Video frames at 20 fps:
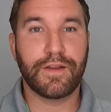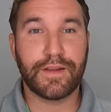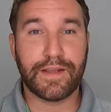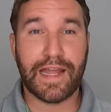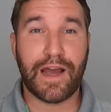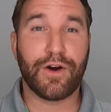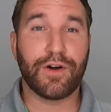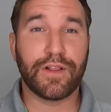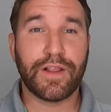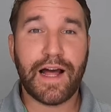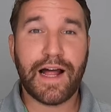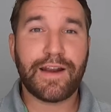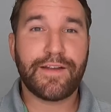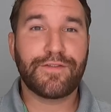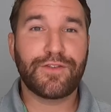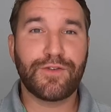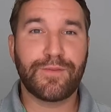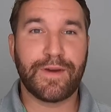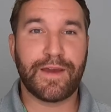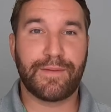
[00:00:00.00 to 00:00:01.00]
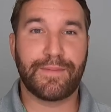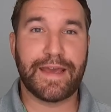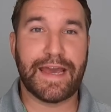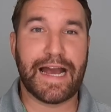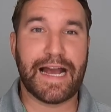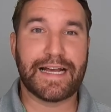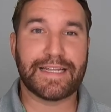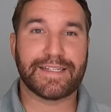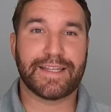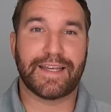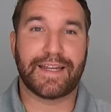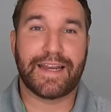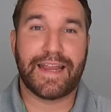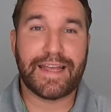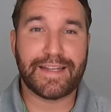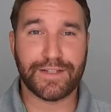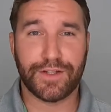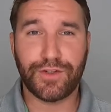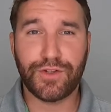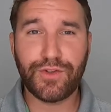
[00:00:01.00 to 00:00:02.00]
Now, a lot of you may be asking,
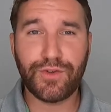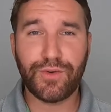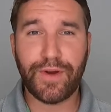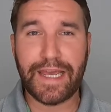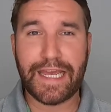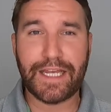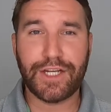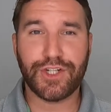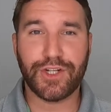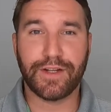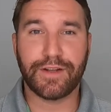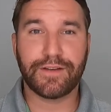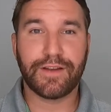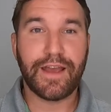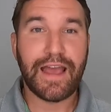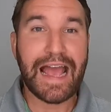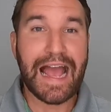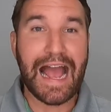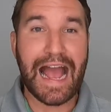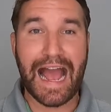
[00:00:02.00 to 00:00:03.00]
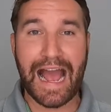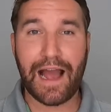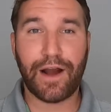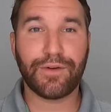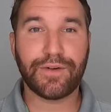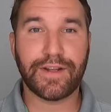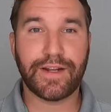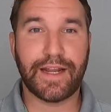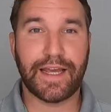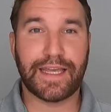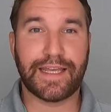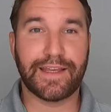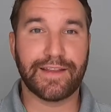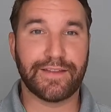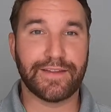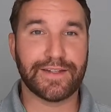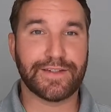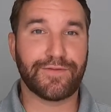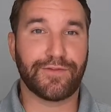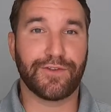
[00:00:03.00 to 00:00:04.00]
as a new agent, how did I get
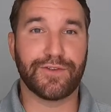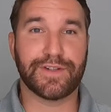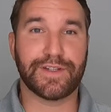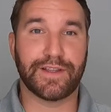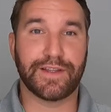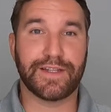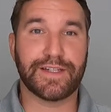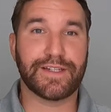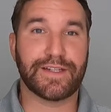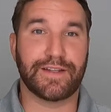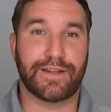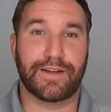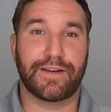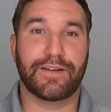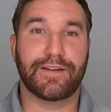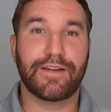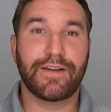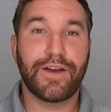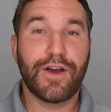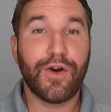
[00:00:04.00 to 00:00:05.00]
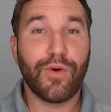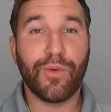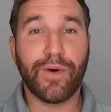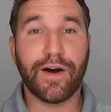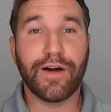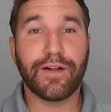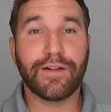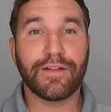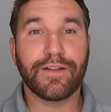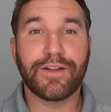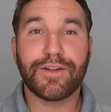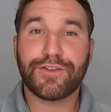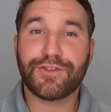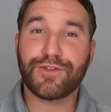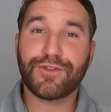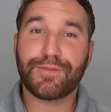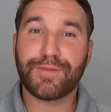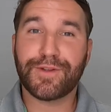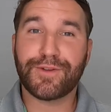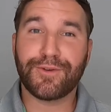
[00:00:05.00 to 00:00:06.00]
this first listing? Well,
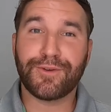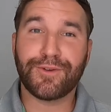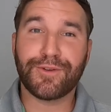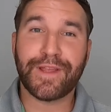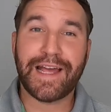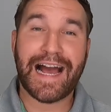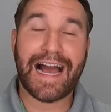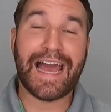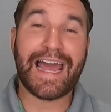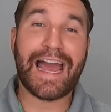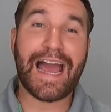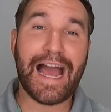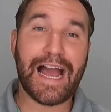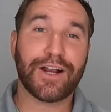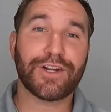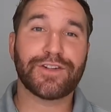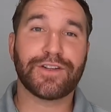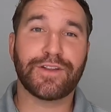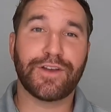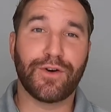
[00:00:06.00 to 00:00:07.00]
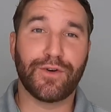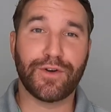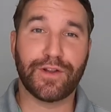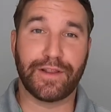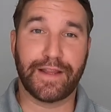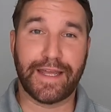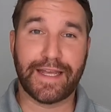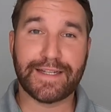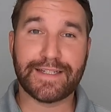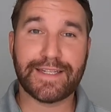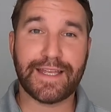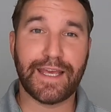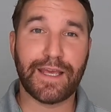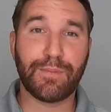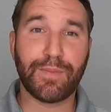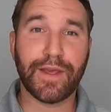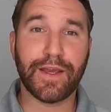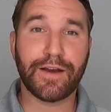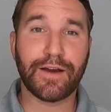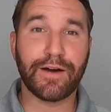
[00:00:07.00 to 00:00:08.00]
truth be told, I actually own a
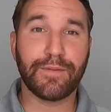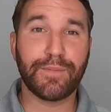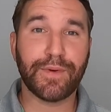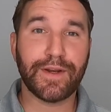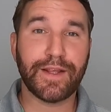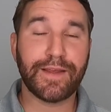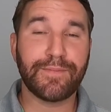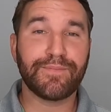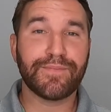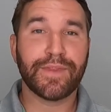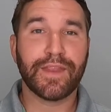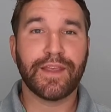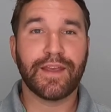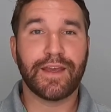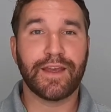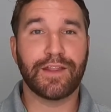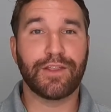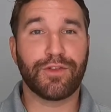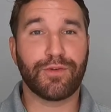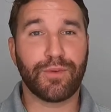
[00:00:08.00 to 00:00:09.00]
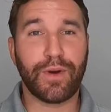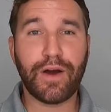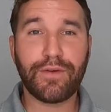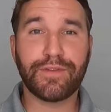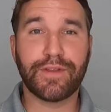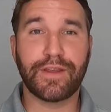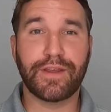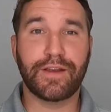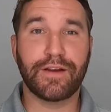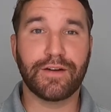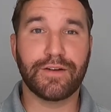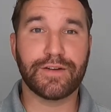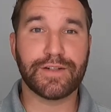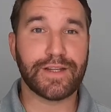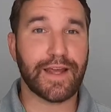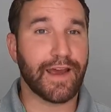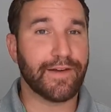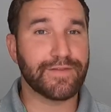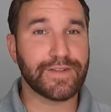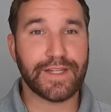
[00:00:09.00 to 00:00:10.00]
landscaping company, and throughout the
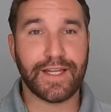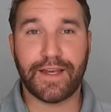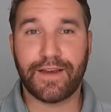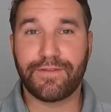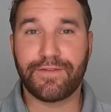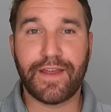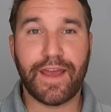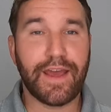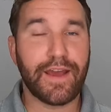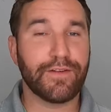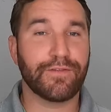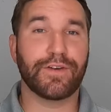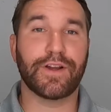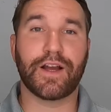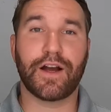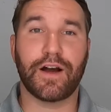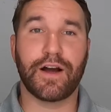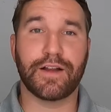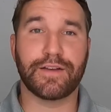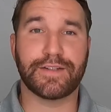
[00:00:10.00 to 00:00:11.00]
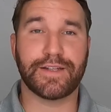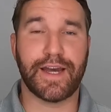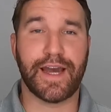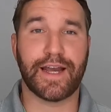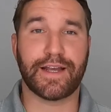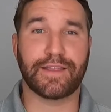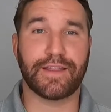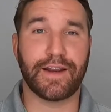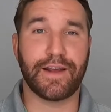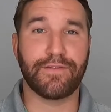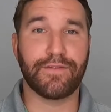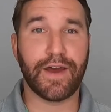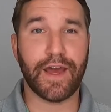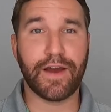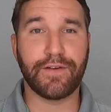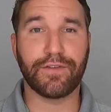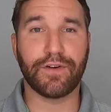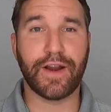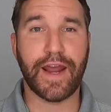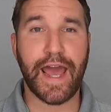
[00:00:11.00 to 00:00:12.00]
years, I've saved every contact that I've
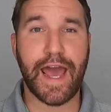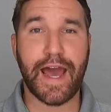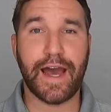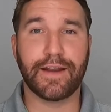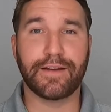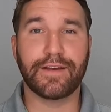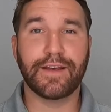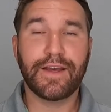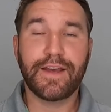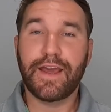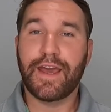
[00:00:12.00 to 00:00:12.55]
ever had.